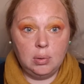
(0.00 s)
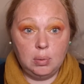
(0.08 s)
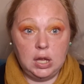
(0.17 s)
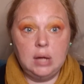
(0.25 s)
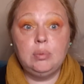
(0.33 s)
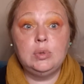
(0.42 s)

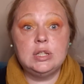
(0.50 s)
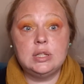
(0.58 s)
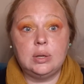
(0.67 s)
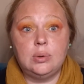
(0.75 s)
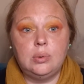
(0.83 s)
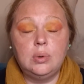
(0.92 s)
it was
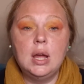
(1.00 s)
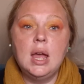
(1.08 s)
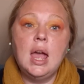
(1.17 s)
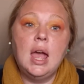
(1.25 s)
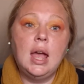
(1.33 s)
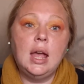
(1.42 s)
still,
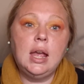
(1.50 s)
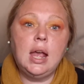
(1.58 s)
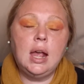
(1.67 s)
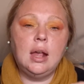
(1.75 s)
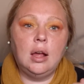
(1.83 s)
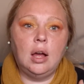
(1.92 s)

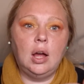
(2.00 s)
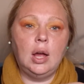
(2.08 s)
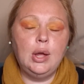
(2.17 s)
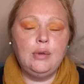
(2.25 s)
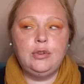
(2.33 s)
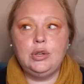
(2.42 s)

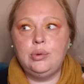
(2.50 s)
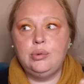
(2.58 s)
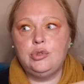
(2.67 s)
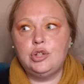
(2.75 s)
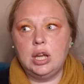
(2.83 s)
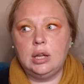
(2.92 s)
if you
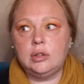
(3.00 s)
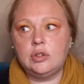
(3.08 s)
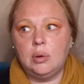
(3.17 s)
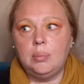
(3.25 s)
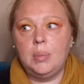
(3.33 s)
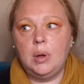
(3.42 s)
checked
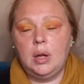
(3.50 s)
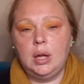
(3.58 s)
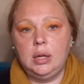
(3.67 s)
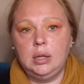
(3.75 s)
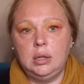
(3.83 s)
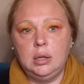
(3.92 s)
on
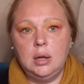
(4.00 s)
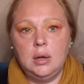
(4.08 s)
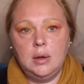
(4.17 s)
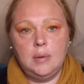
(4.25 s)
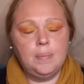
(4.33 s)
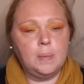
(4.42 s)
my,
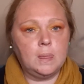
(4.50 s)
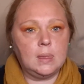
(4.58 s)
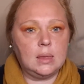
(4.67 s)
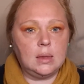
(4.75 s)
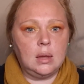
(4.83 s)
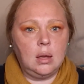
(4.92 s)

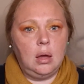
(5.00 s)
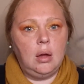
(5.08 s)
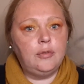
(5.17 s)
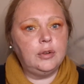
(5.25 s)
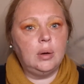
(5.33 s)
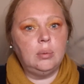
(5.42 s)
I
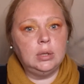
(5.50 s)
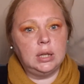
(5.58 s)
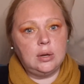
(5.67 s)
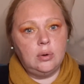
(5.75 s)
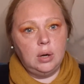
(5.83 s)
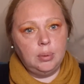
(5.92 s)
forgot what they
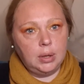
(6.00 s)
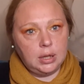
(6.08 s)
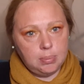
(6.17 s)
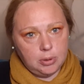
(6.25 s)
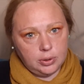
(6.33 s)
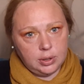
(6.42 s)
call it, where they
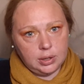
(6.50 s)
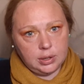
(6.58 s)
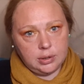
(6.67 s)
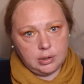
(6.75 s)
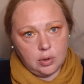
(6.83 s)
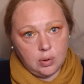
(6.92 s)
put
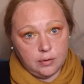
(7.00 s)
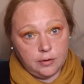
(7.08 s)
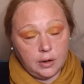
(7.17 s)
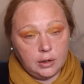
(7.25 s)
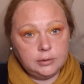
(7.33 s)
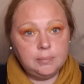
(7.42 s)
the cuff
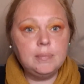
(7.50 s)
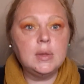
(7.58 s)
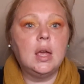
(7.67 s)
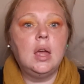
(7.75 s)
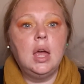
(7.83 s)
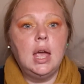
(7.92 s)
on,
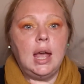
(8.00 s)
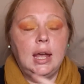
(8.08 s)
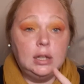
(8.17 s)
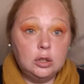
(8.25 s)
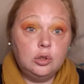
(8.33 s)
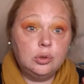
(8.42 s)

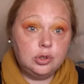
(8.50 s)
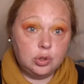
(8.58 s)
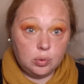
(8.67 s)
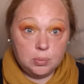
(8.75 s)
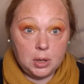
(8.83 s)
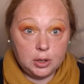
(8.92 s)
it looked
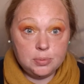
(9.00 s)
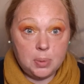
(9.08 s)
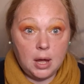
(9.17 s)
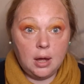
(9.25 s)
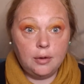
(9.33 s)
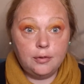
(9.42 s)
almost
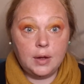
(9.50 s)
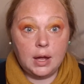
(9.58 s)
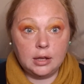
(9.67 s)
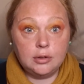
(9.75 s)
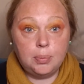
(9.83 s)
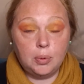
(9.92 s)

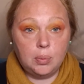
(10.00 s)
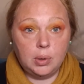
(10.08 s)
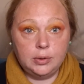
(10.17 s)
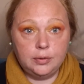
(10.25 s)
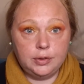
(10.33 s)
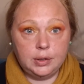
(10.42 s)
perfect, but
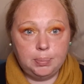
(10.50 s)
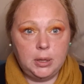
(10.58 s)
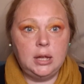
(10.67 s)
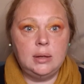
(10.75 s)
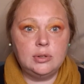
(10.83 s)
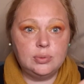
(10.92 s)
one of the
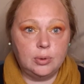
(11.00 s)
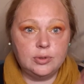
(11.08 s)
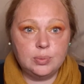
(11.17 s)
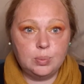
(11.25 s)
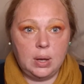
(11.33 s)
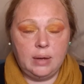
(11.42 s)
peaks
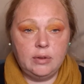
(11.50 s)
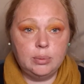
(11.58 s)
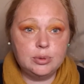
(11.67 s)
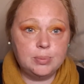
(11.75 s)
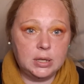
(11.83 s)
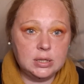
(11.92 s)
wasn't where it
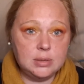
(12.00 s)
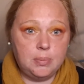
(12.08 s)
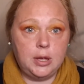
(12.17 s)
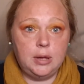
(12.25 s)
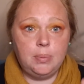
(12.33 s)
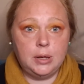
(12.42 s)
was meant to
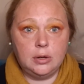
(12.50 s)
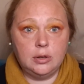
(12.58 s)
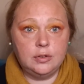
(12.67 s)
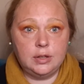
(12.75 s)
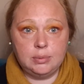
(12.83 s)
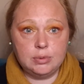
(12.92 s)
be
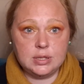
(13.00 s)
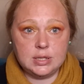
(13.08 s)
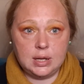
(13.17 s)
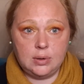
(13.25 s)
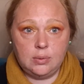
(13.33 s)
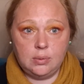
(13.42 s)
because it was
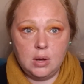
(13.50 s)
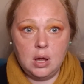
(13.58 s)
still,